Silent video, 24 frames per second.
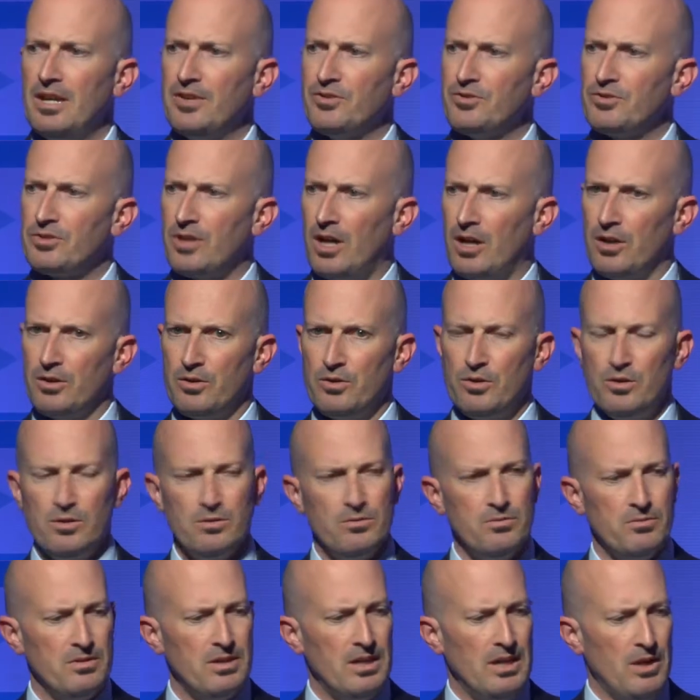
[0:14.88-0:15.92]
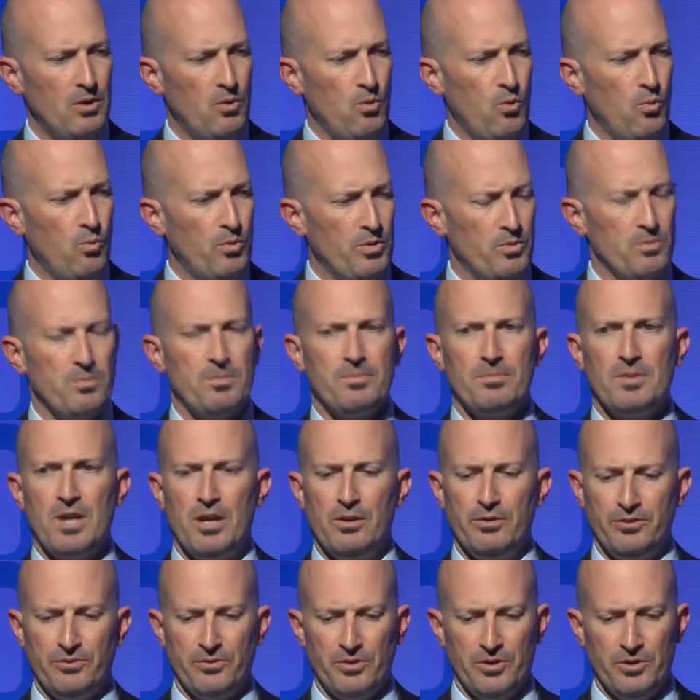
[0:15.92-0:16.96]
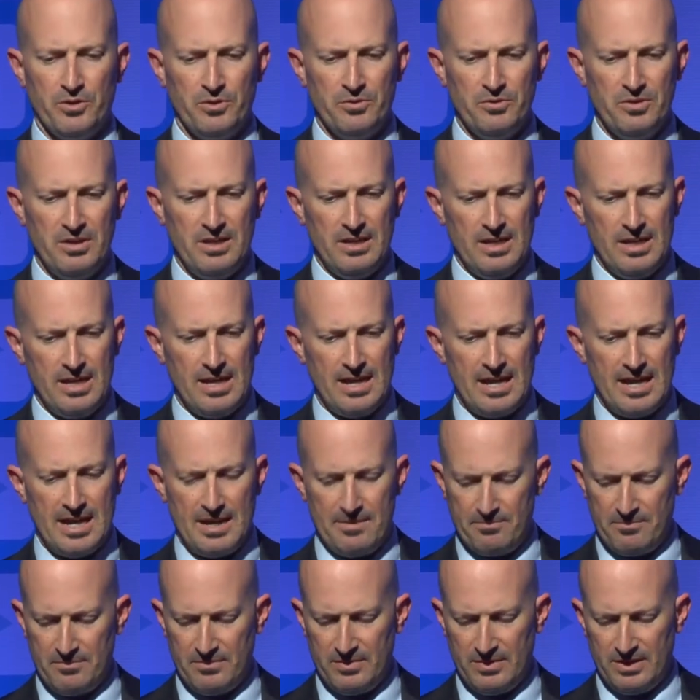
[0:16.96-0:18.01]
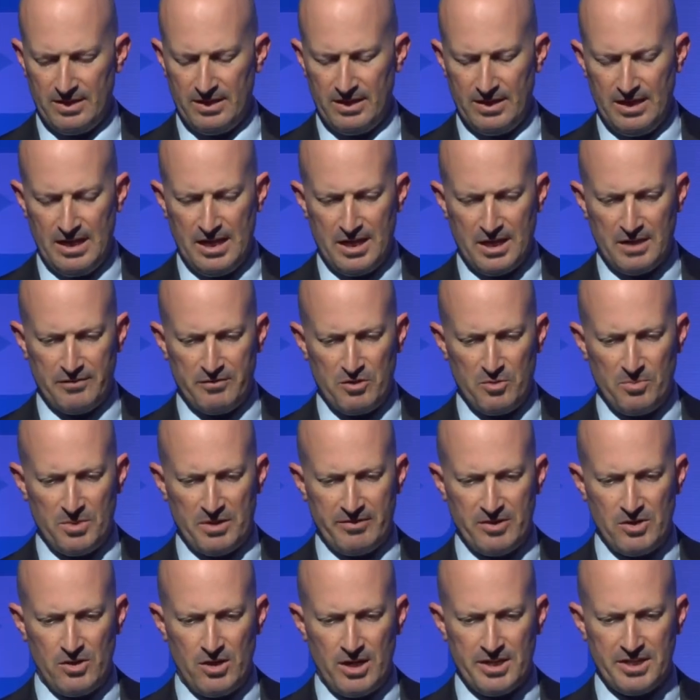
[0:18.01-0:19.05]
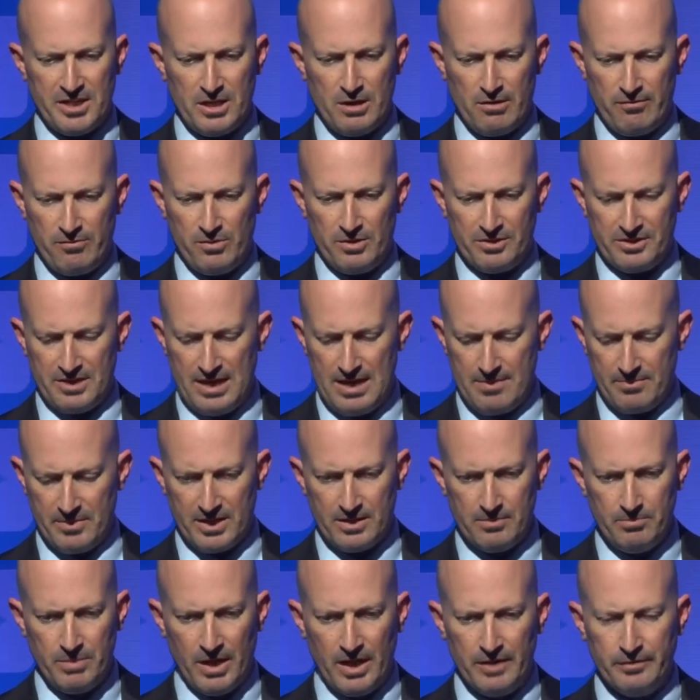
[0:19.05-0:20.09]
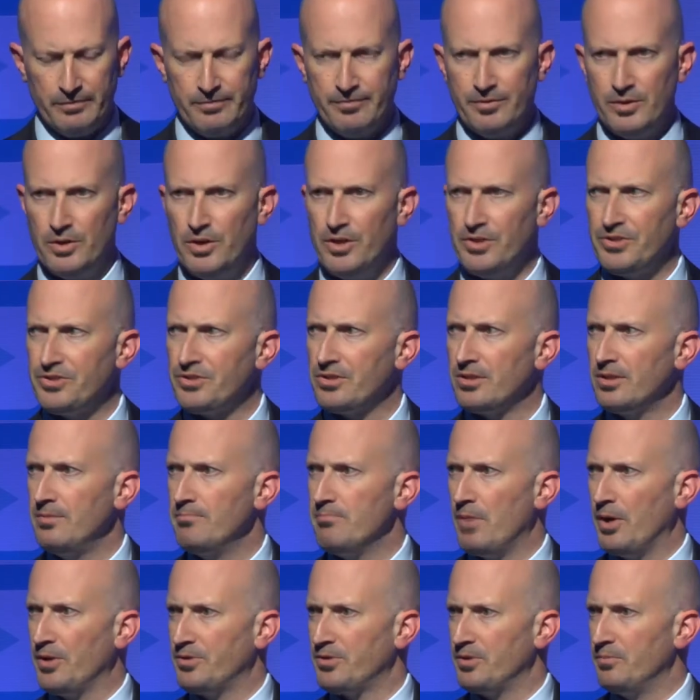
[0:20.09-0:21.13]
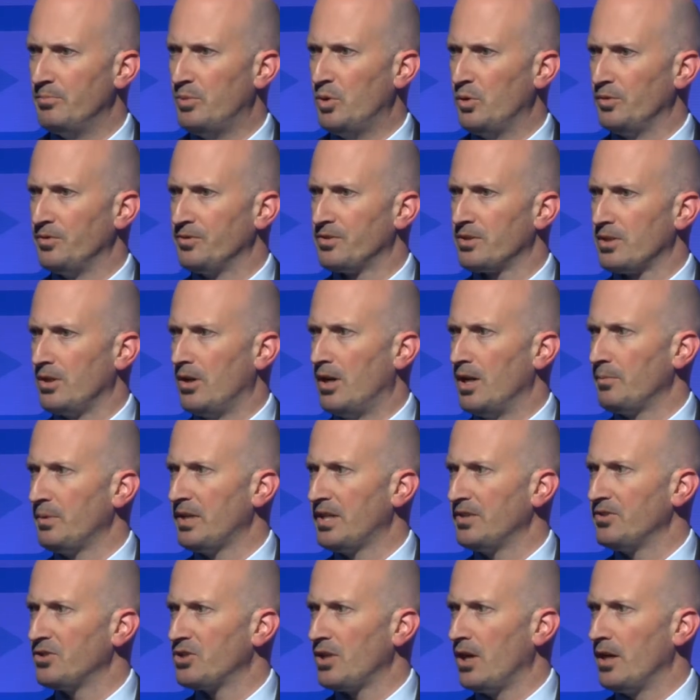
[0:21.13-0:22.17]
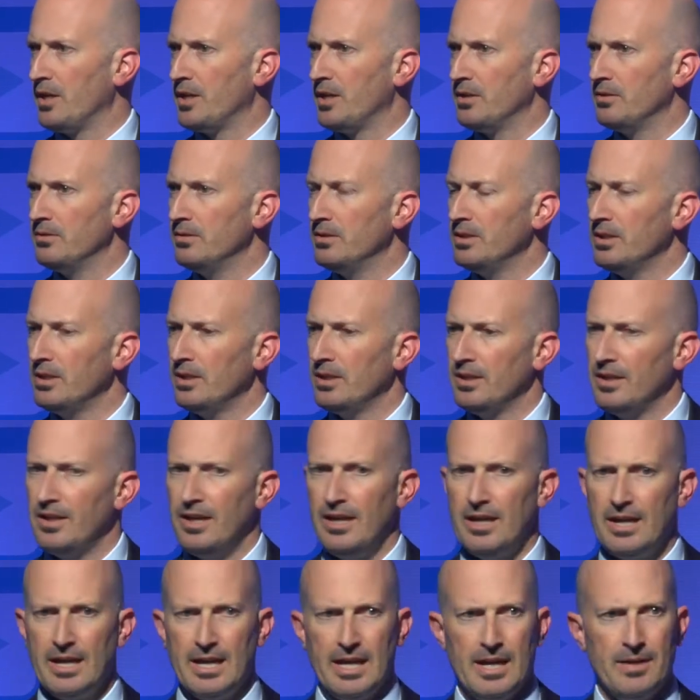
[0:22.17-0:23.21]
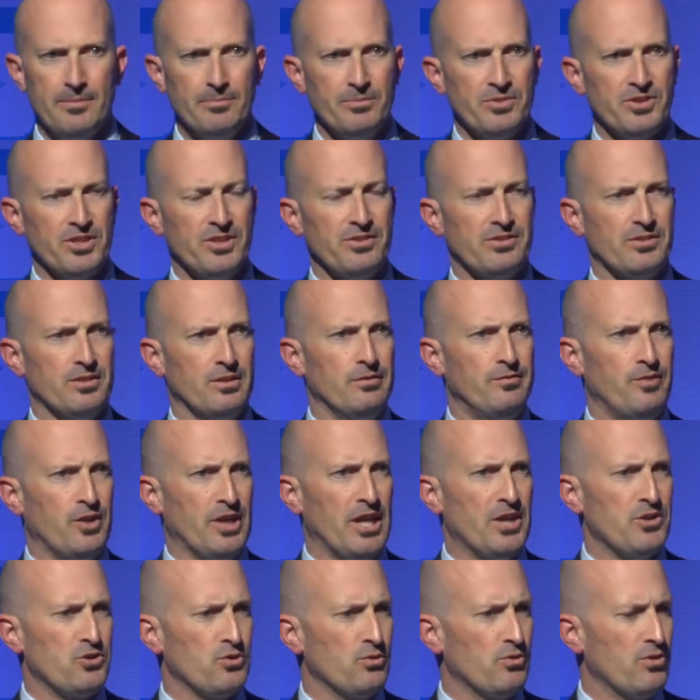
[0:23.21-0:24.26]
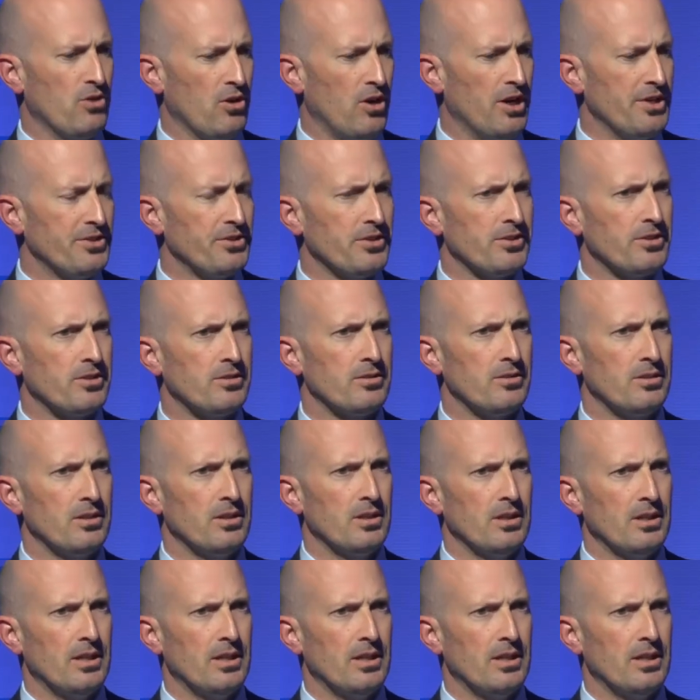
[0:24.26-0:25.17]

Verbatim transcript: so we'll go through and give you a bit of an idea of what's happening. But first, most important slide we can show you. Since the financial crisis